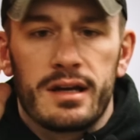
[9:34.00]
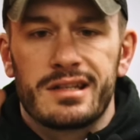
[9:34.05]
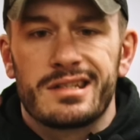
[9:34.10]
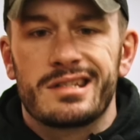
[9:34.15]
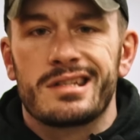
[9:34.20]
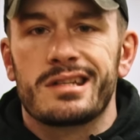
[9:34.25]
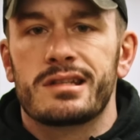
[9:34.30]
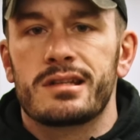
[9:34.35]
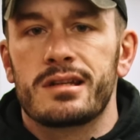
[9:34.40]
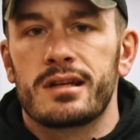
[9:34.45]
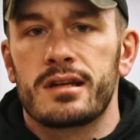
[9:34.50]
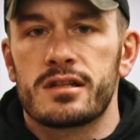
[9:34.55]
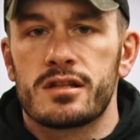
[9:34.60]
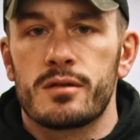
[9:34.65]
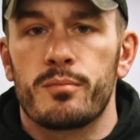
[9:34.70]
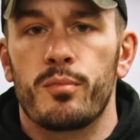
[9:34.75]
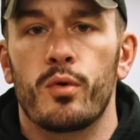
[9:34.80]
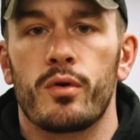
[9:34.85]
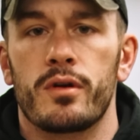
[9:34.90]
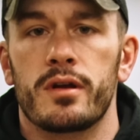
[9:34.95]
assisting and
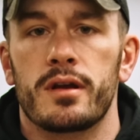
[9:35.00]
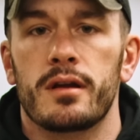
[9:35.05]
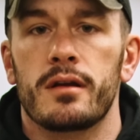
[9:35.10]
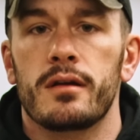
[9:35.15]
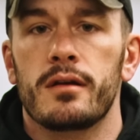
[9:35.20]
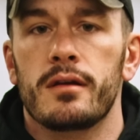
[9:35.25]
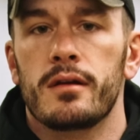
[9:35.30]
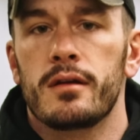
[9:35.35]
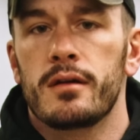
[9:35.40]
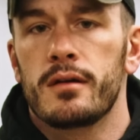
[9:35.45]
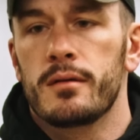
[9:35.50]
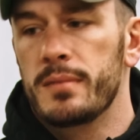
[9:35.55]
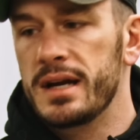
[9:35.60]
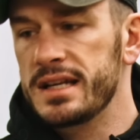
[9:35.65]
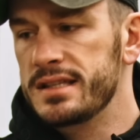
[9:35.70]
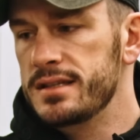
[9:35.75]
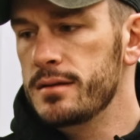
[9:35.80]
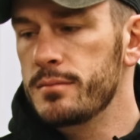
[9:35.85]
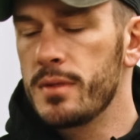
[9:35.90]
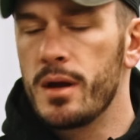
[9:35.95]
supporting my
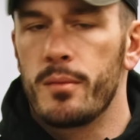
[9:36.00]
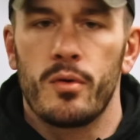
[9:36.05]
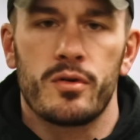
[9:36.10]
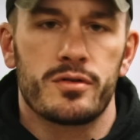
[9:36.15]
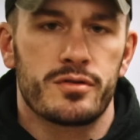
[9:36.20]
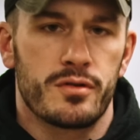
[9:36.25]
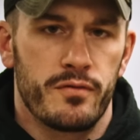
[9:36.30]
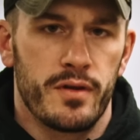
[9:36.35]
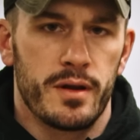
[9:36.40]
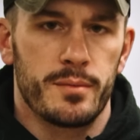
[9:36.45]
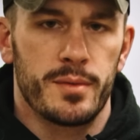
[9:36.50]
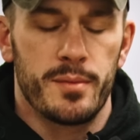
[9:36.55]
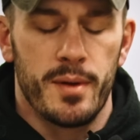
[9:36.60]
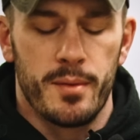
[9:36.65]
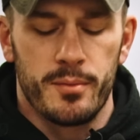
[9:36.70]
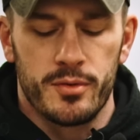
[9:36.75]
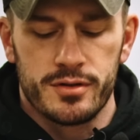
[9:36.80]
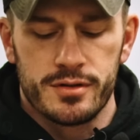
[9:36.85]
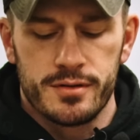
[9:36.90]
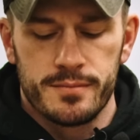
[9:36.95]
team members or family
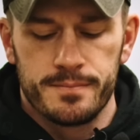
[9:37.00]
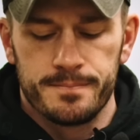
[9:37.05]
members.